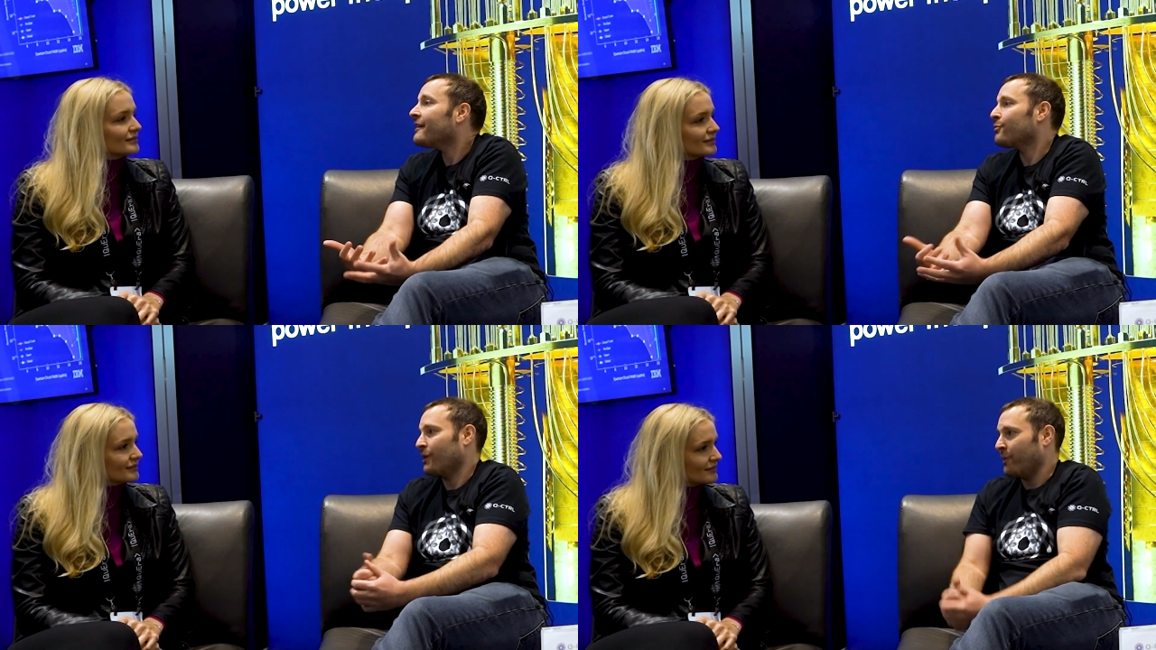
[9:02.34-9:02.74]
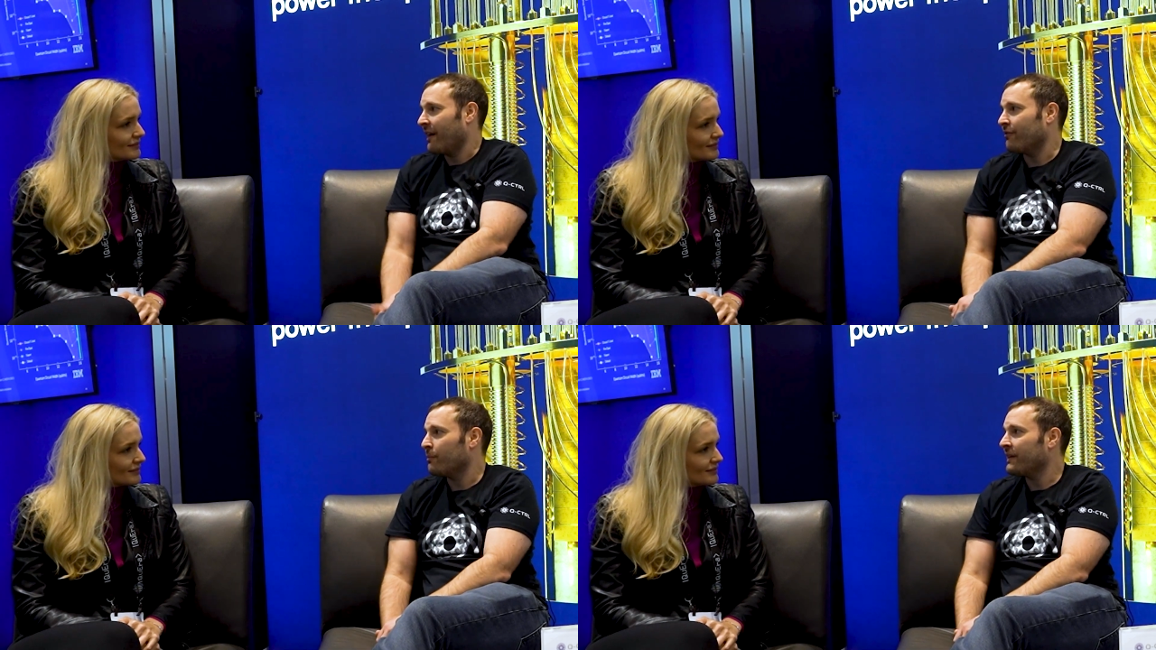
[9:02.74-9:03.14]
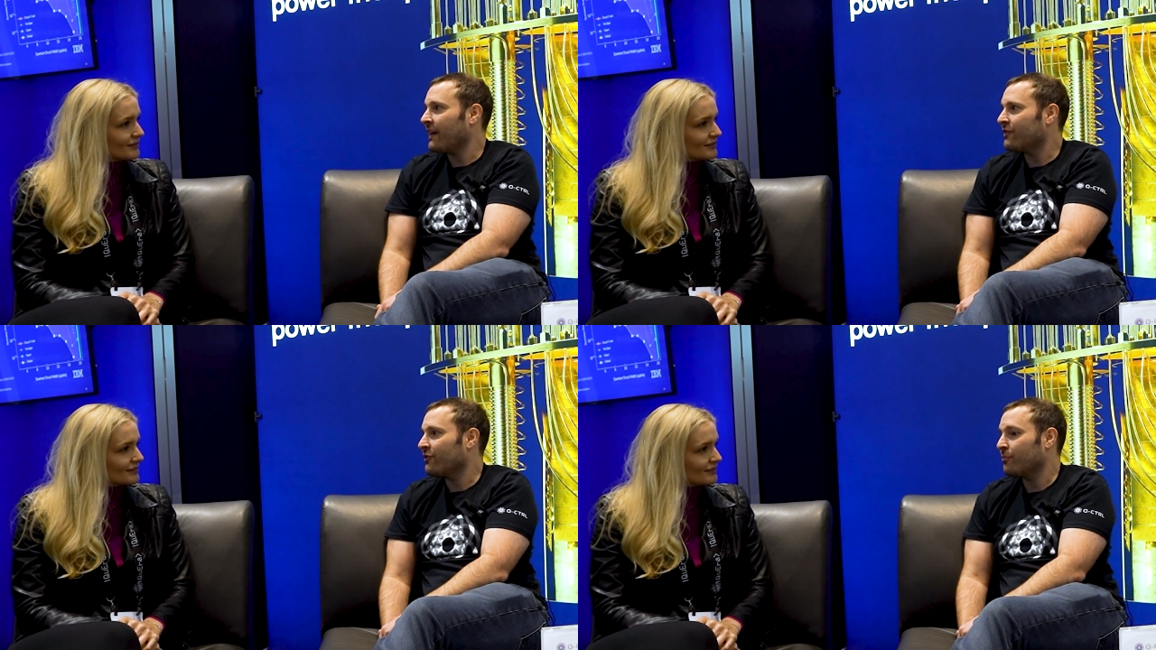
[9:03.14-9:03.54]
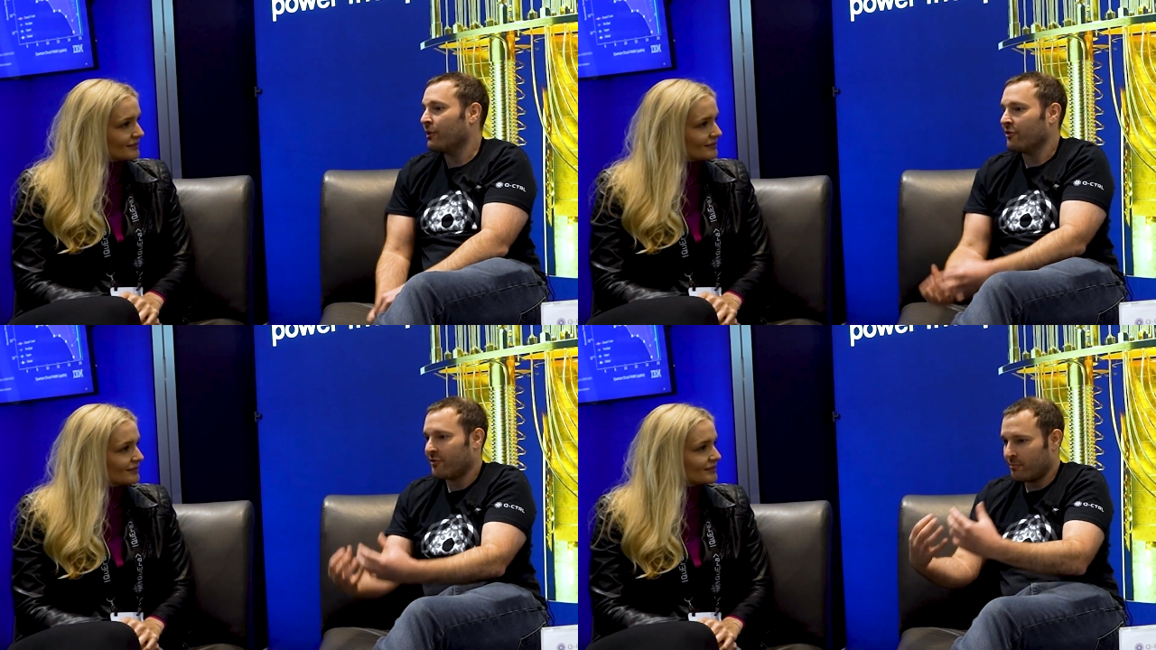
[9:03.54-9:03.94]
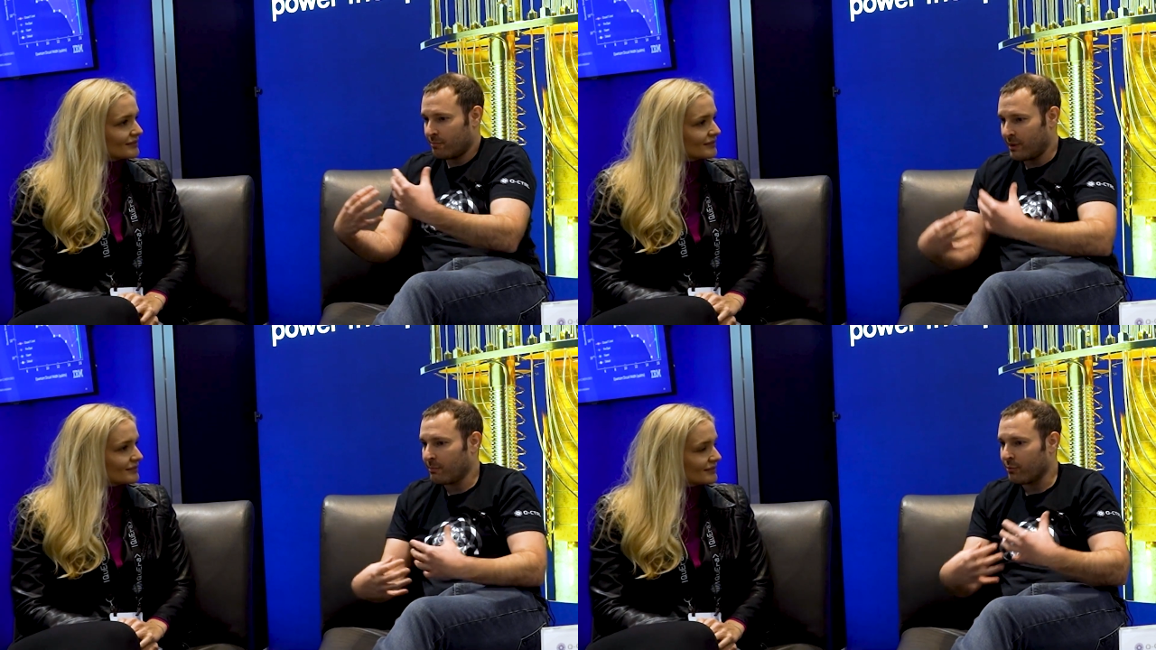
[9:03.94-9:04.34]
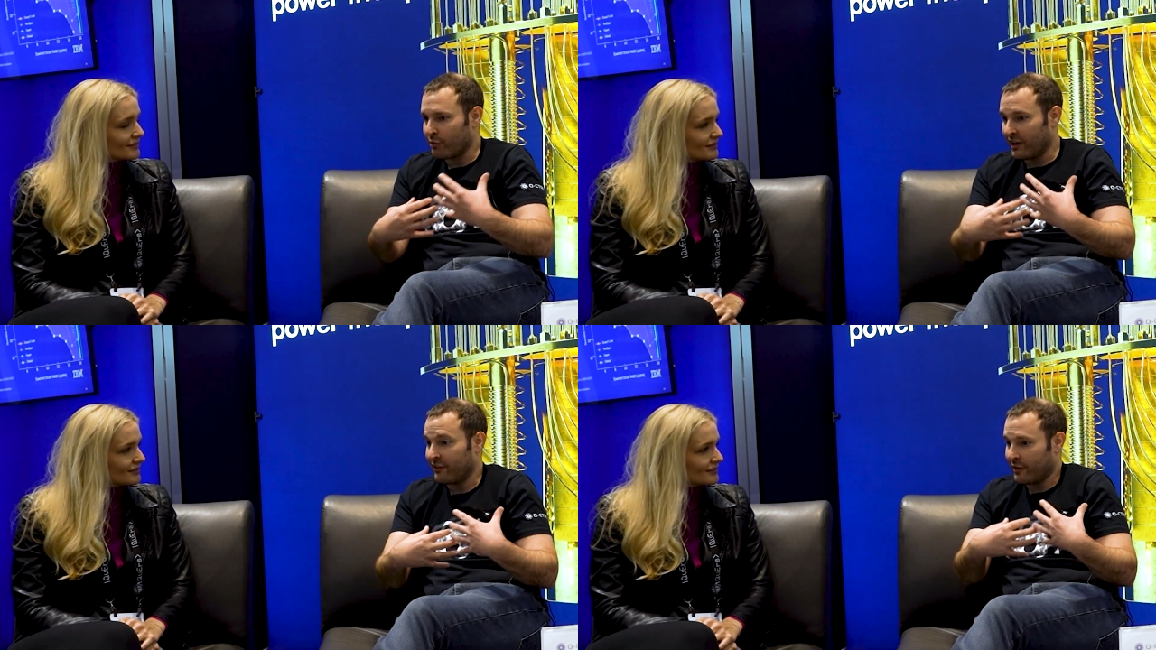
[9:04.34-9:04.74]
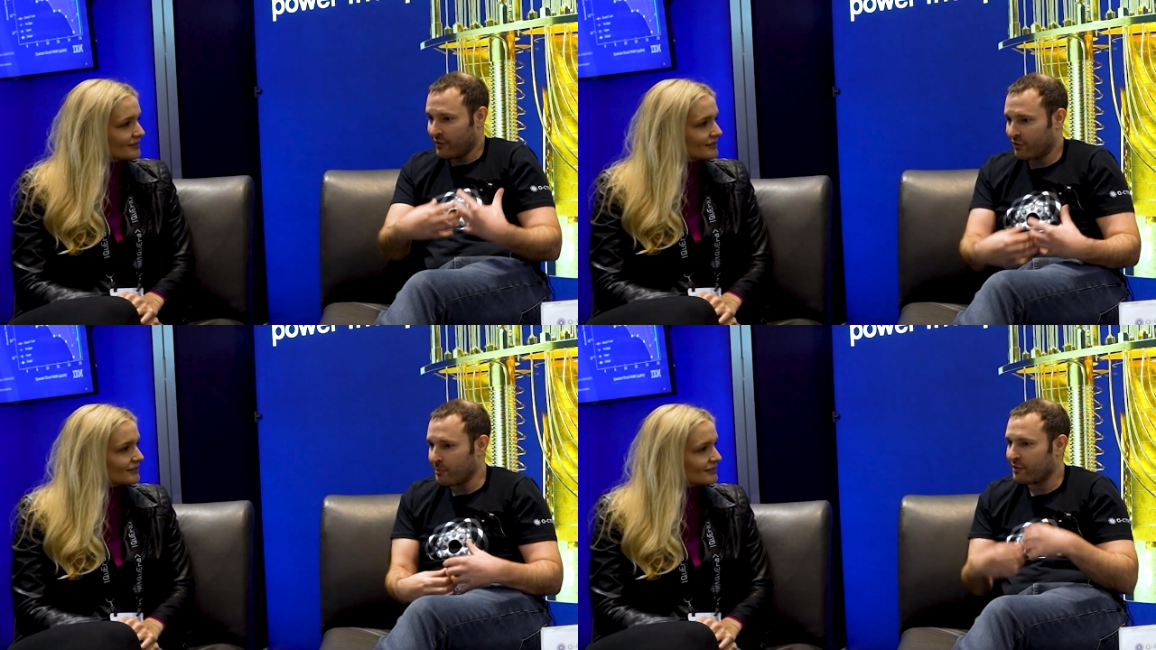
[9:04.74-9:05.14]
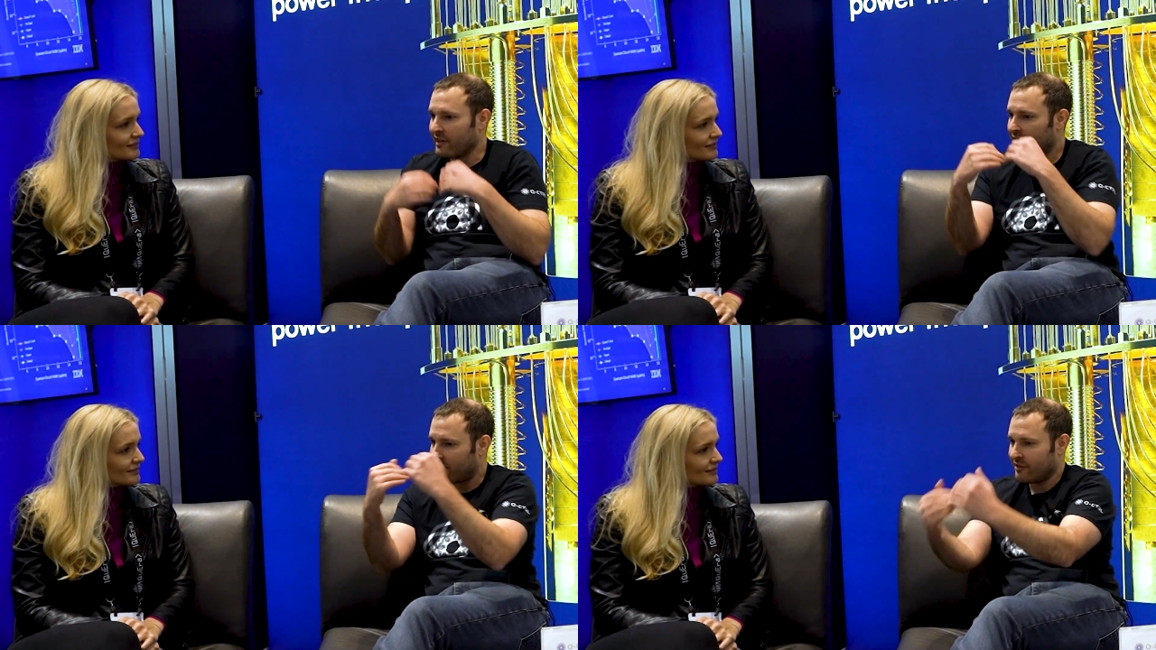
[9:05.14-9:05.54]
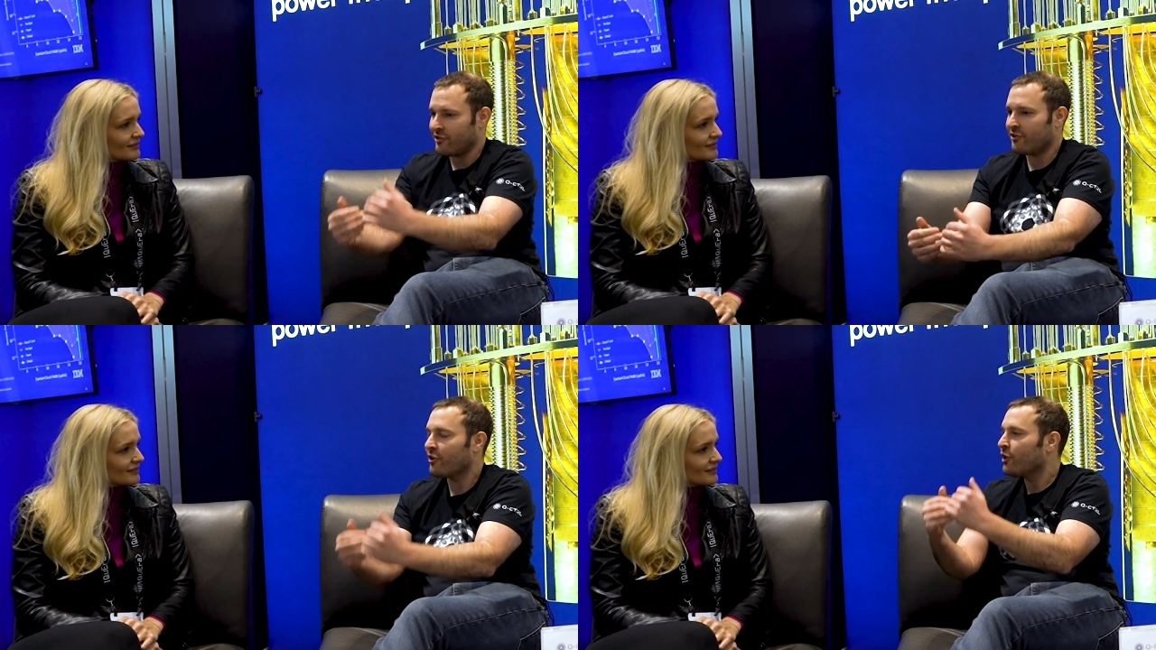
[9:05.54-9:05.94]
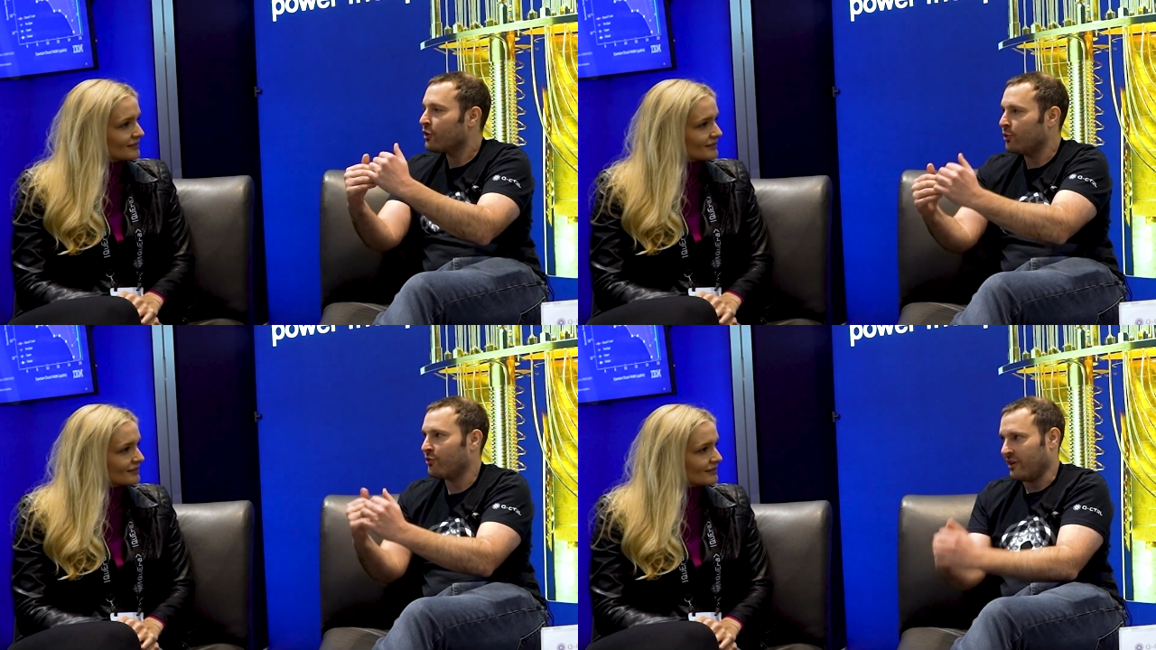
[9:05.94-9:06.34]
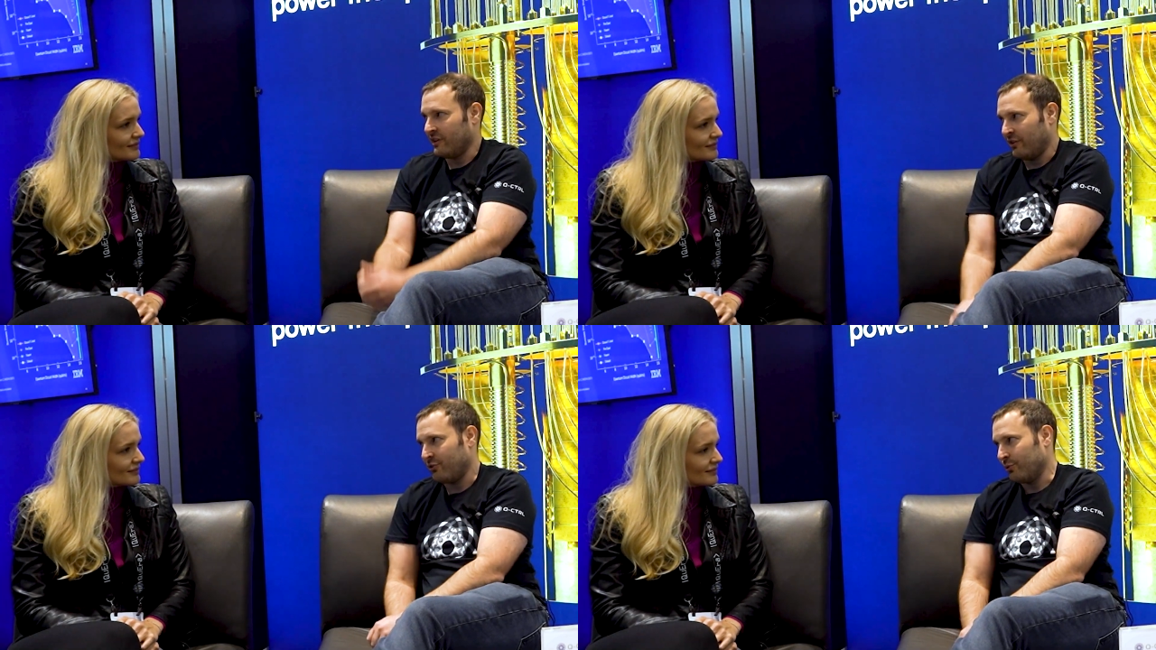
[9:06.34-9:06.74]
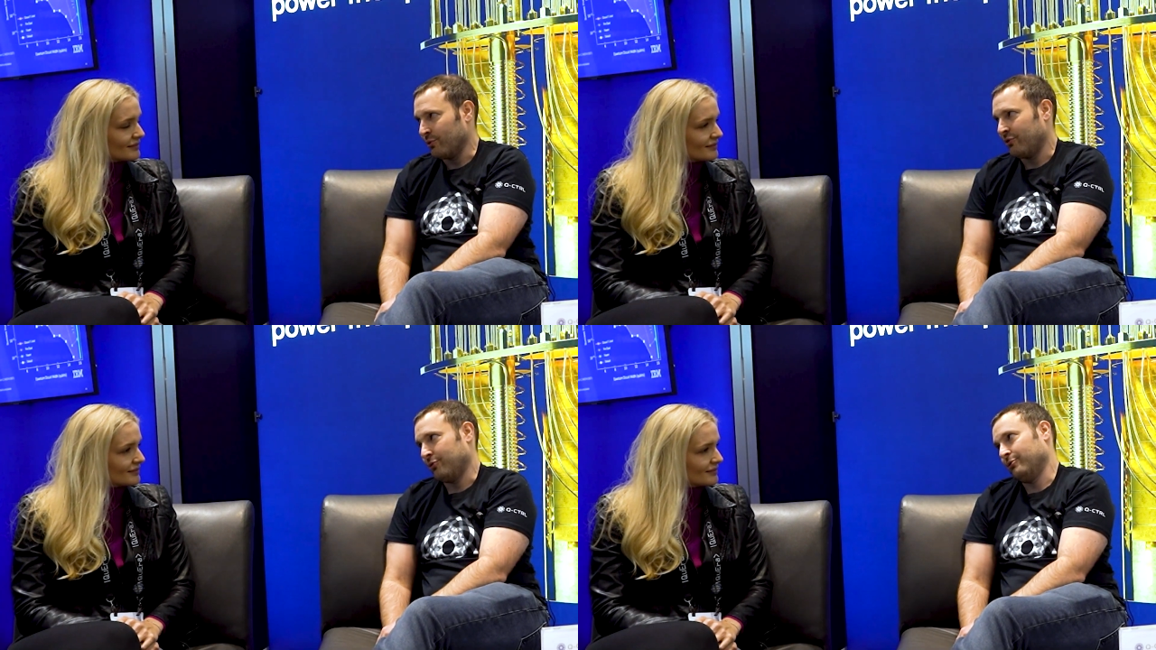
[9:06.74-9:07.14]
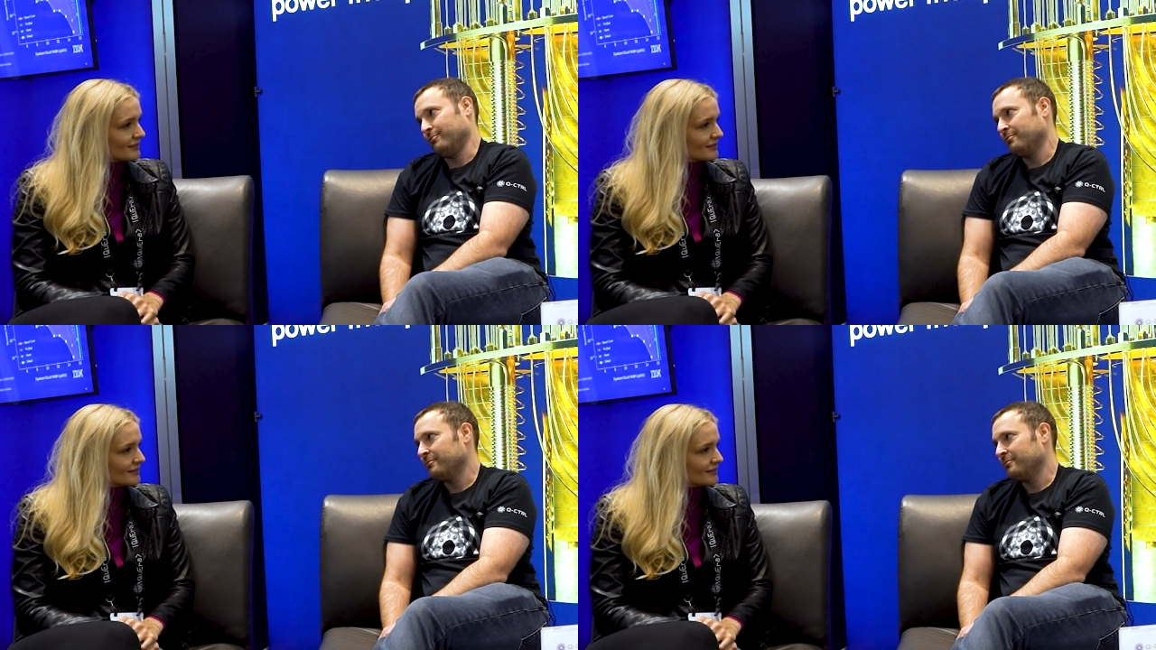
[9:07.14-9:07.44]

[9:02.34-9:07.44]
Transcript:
Speaker 1: that's why we have applications because people bring their expertise and just using these tools to